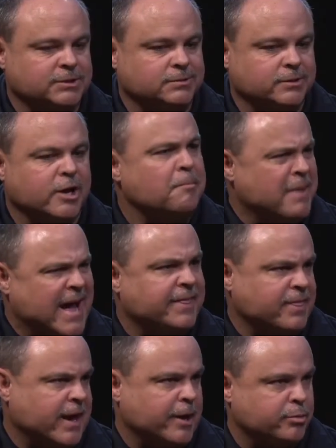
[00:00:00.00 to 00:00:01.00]

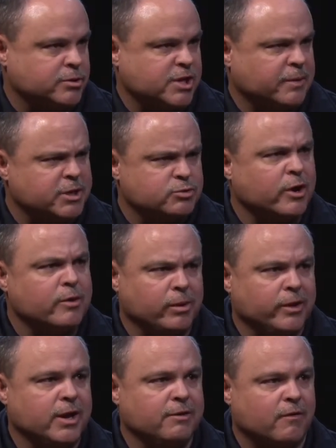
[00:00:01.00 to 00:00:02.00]
combat that per se, because we
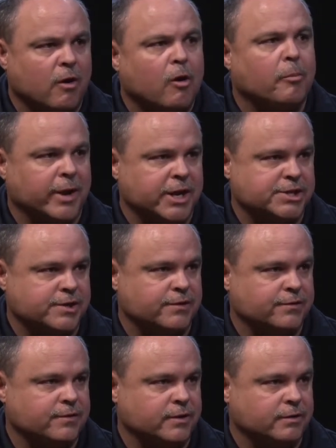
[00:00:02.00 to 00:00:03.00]
believe all
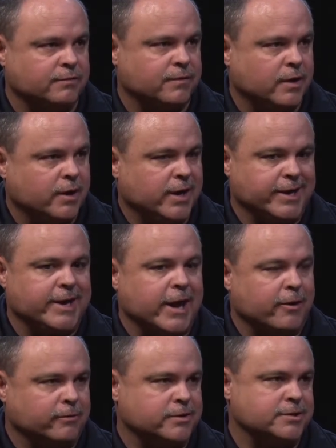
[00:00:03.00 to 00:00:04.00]
patients that have
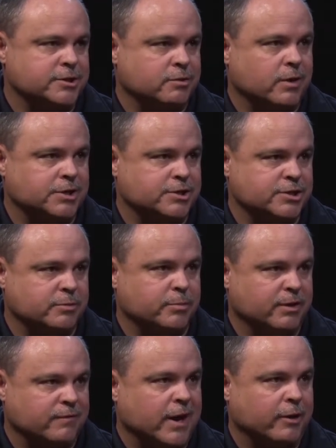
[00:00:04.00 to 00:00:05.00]
encountered this situation should
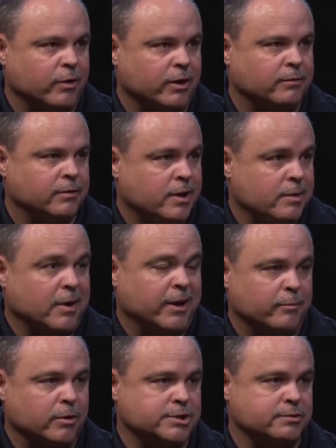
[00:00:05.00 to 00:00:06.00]
be evaluated by an
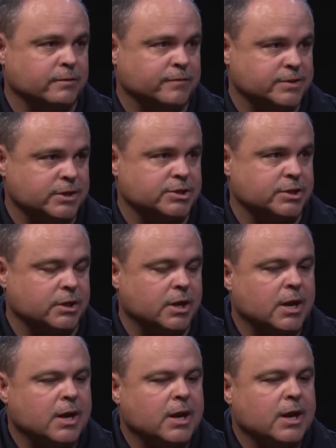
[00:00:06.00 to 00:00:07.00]
emergency room physician.
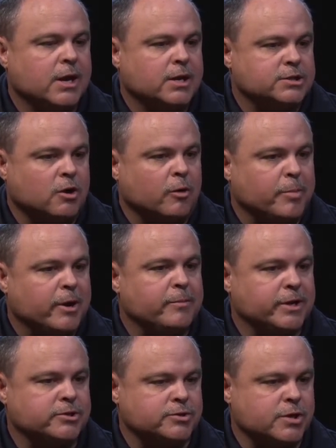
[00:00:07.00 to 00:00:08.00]
So our
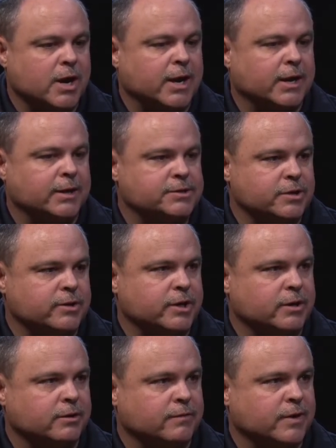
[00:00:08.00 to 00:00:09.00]
paramedics are trained to
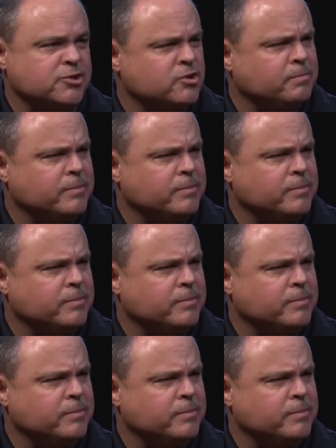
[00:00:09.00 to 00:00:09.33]
give inter,